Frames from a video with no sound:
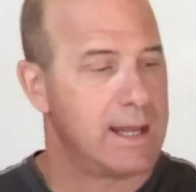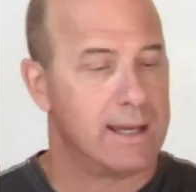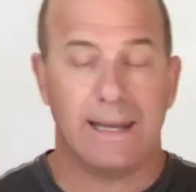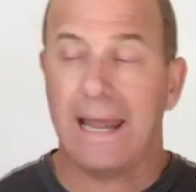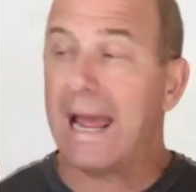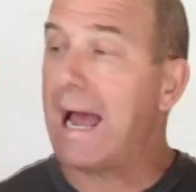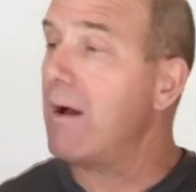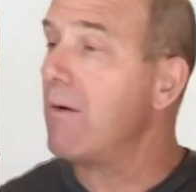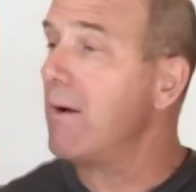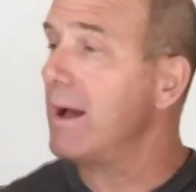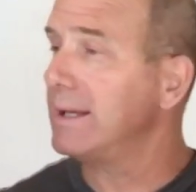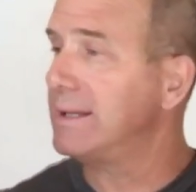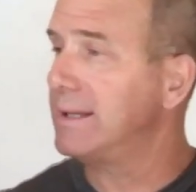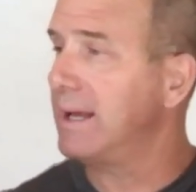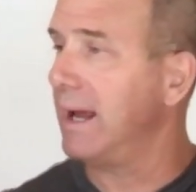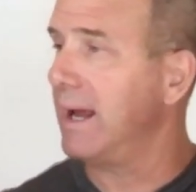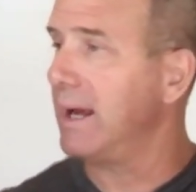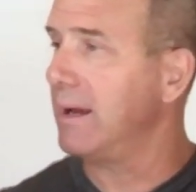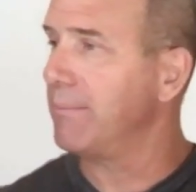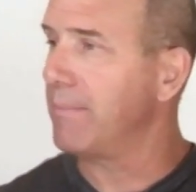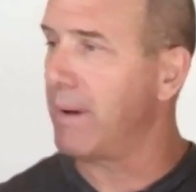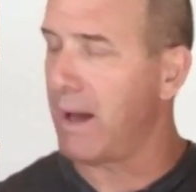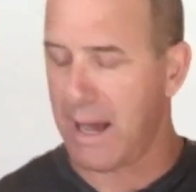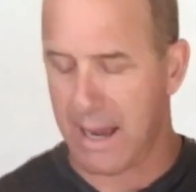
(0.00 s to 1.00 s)
Now I
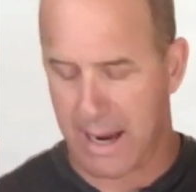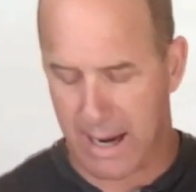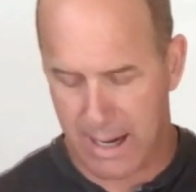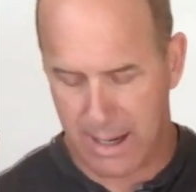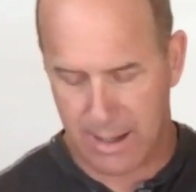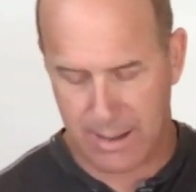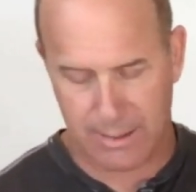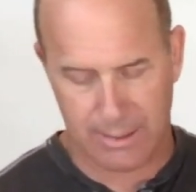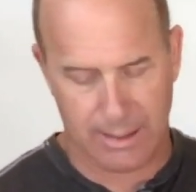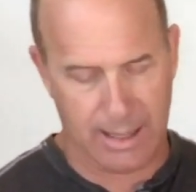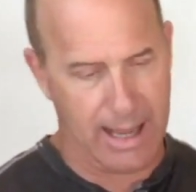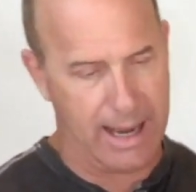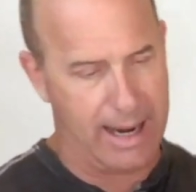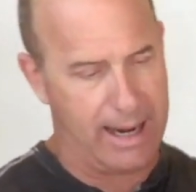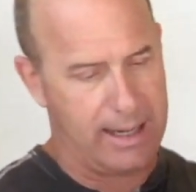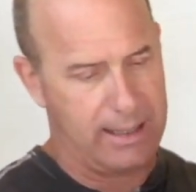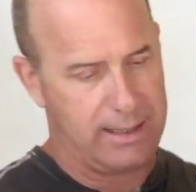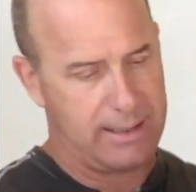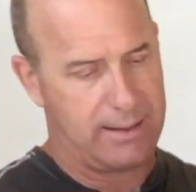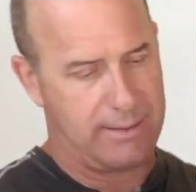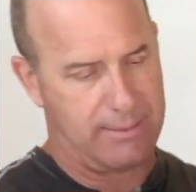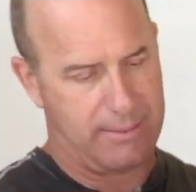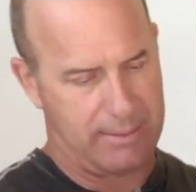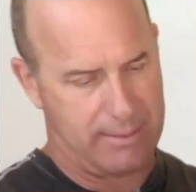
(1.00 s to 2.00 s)
take my
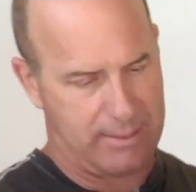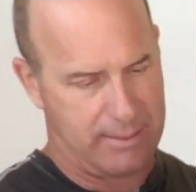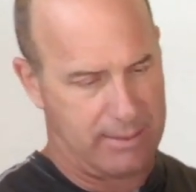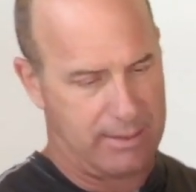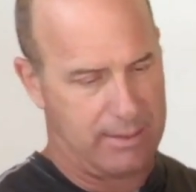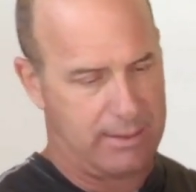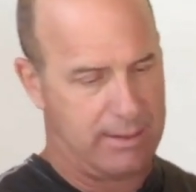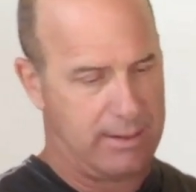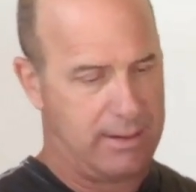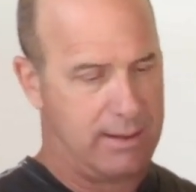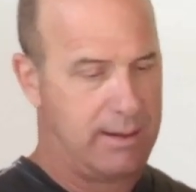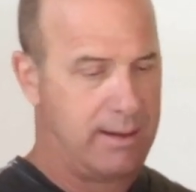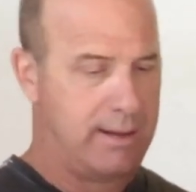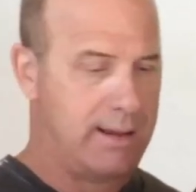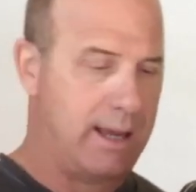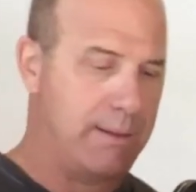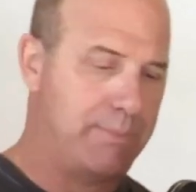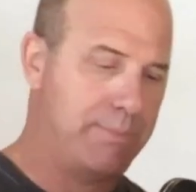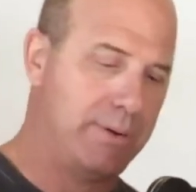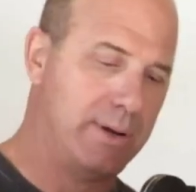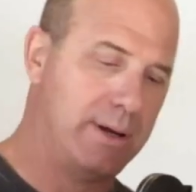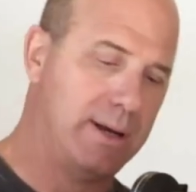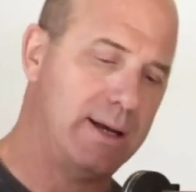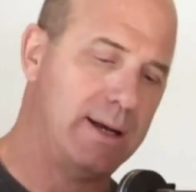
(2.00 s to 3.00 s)
light, I
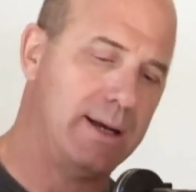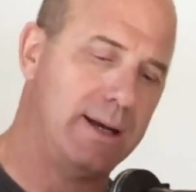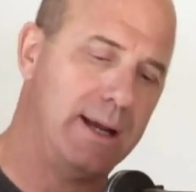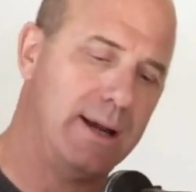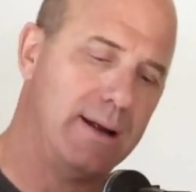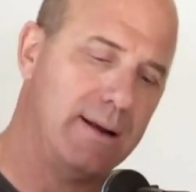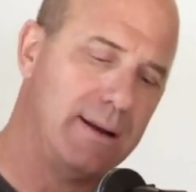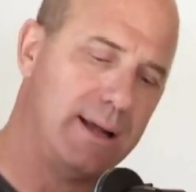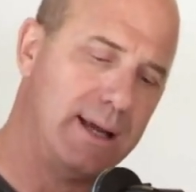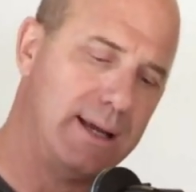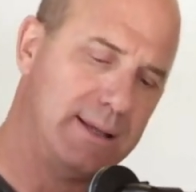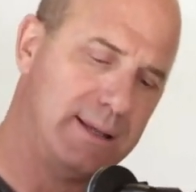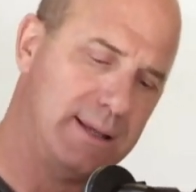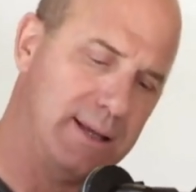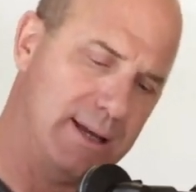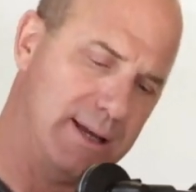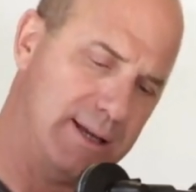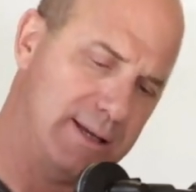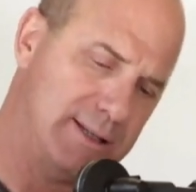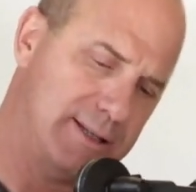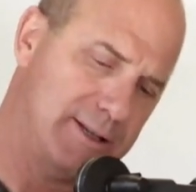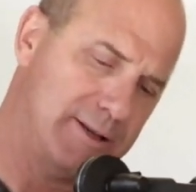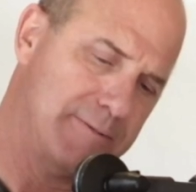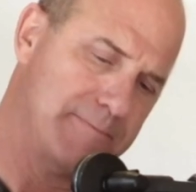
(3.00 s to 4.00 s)
put it in here like
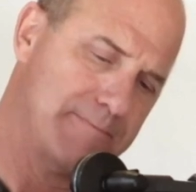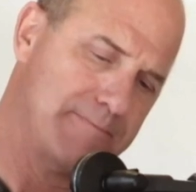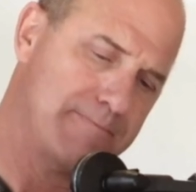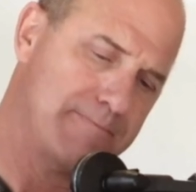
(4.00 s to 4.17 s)
this.